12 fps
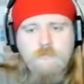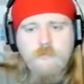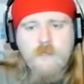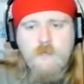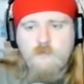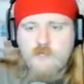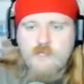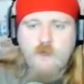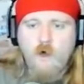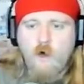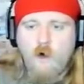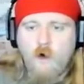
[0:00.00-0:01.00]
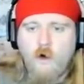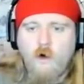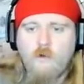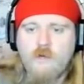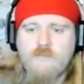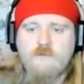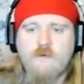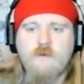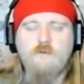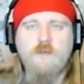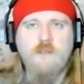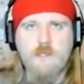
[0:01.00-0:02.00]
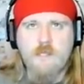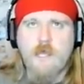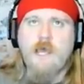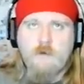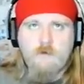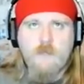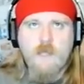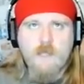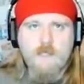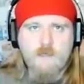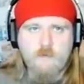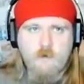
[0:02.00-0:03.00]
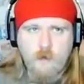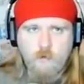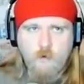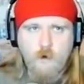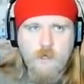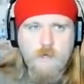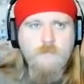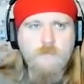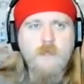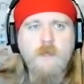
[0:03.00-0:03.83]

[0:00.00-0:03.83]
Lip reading: he was always very willing to acquiesce to what I wanted.